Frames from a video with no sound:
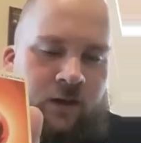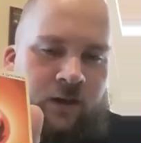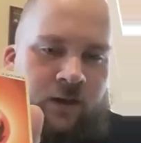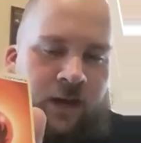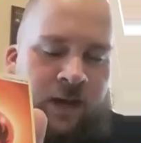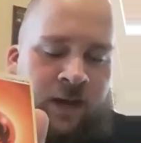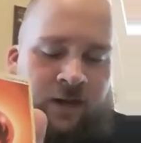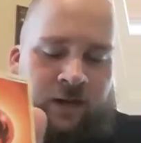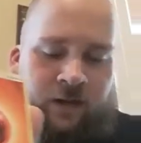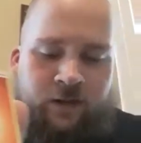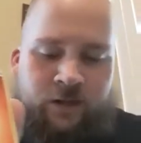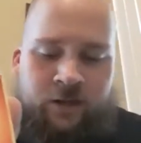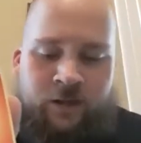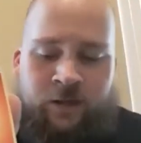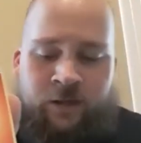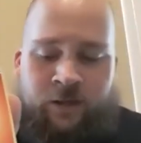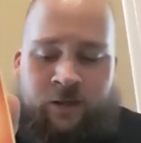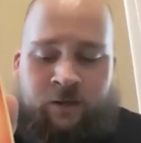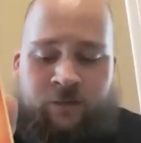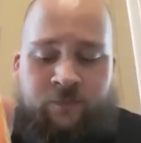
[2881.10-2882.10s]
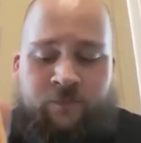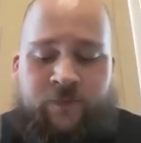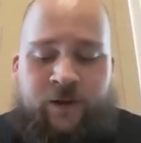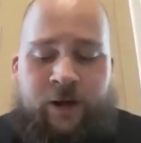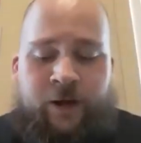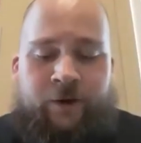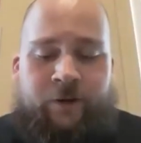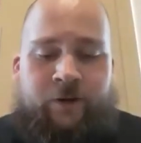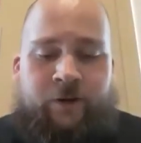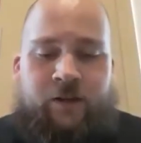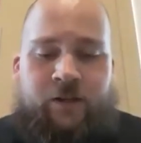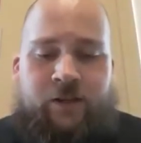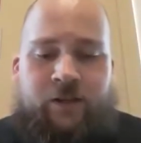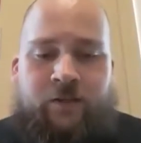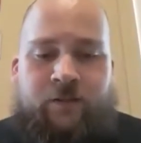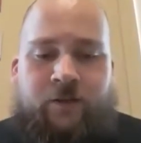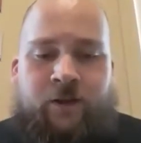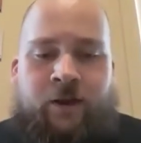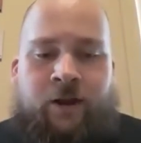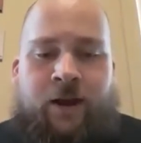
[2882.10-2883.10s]
and the Fire
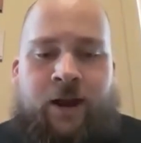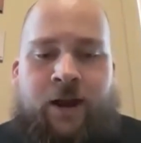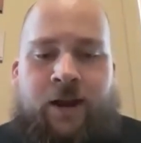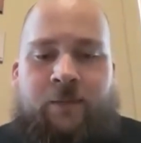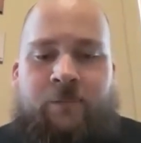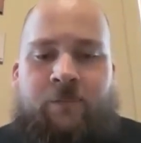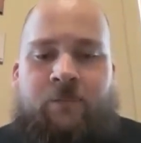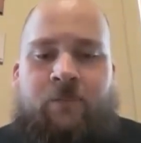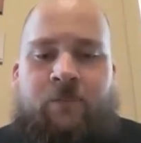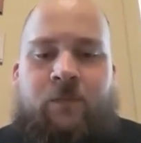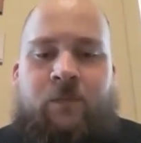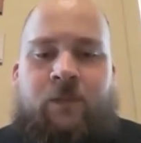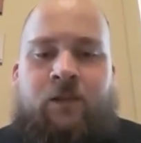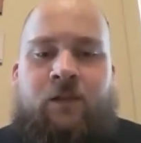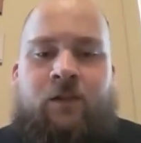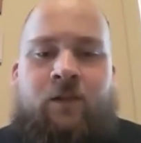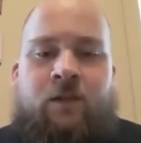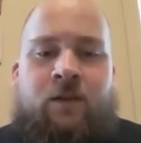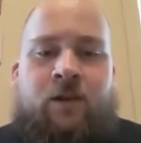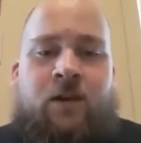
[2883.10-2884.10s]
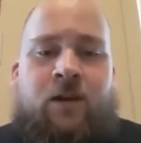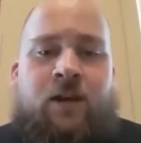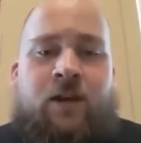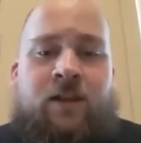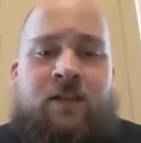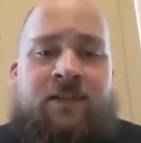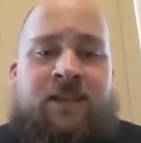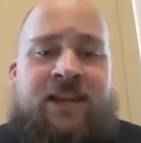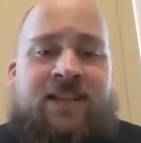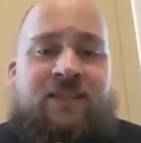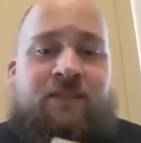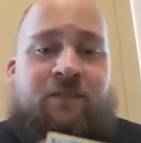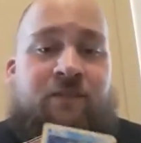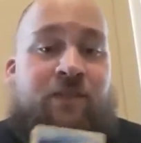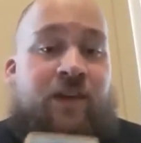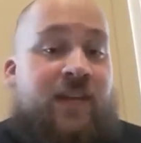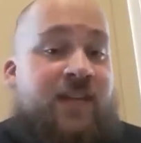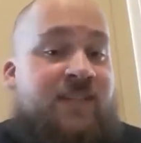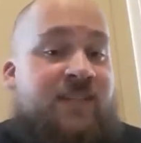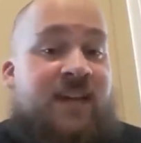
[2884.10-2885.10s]
Energy. All right. That's a
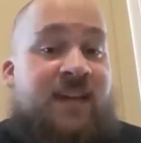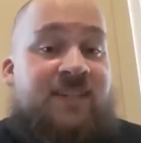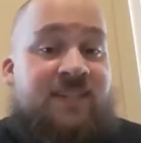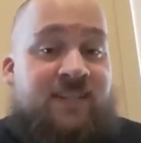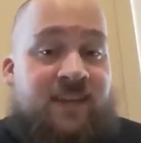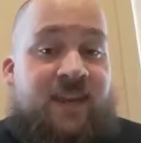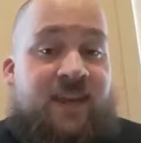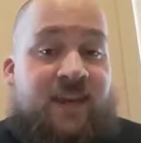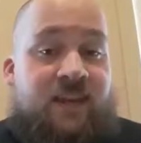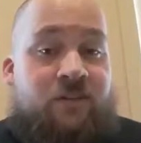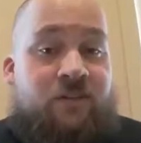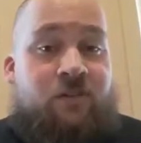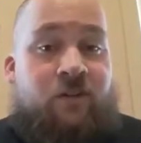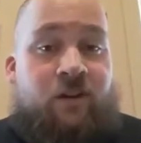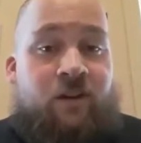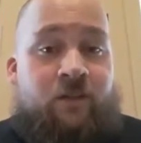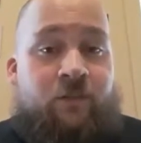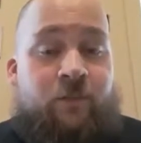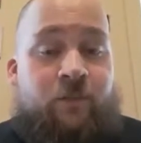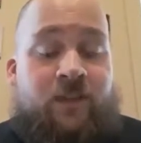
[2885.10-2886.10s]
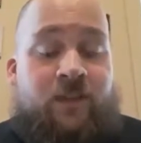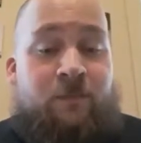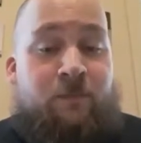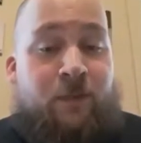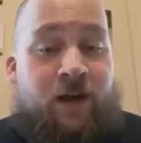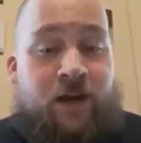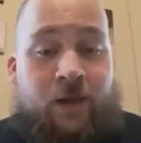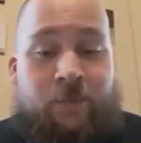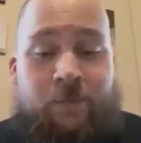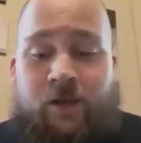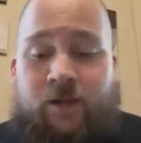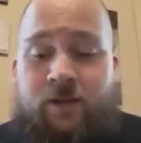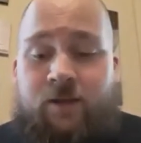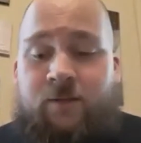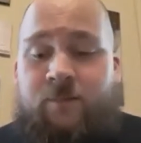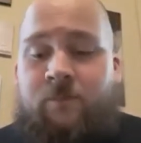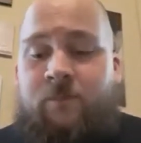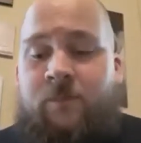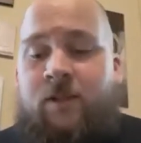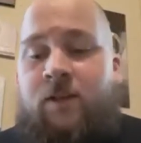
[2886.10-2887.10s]
fantastic hand to start off with, in my
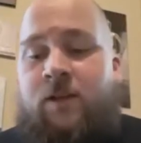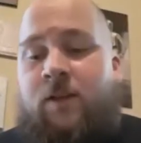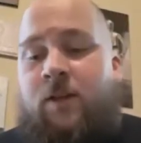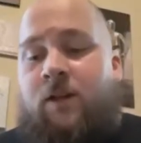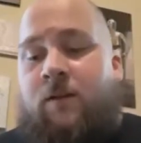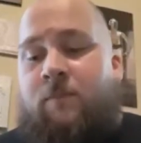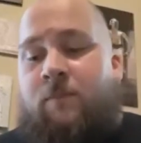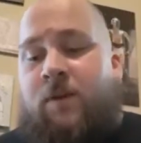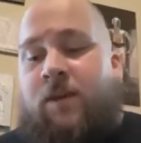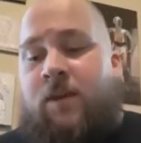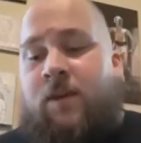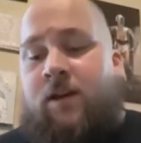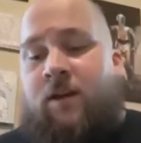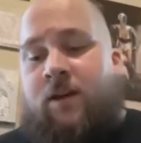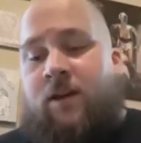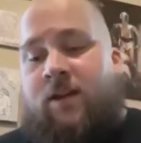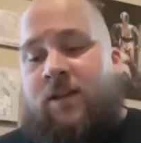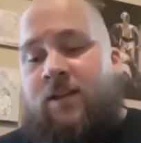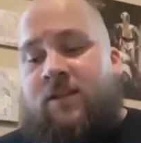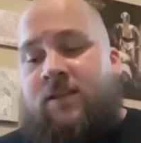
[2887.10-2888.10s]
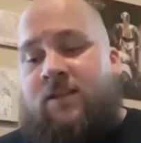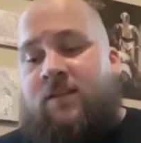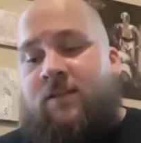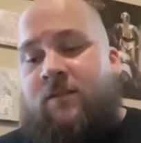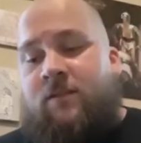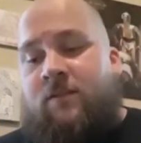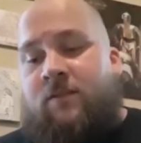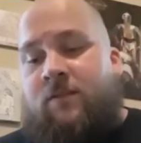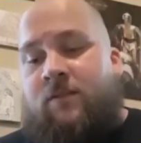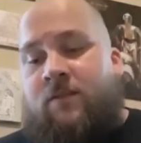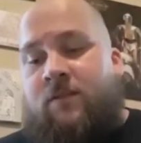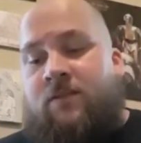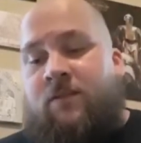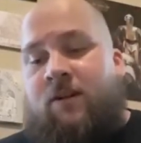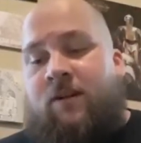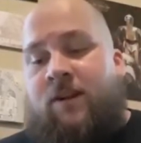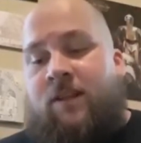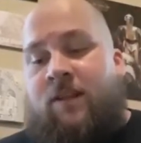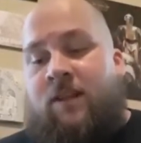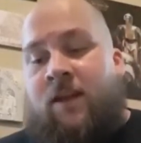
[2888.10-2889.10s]
opinion. Because
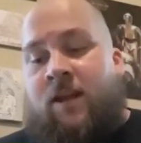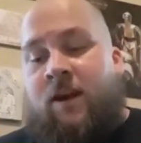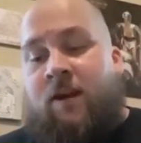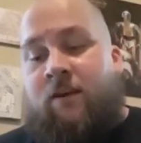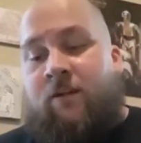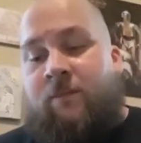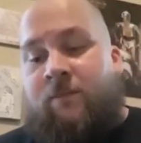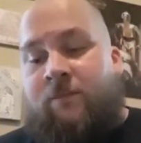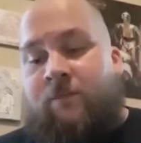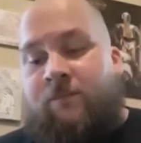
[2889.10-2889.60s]
starting there,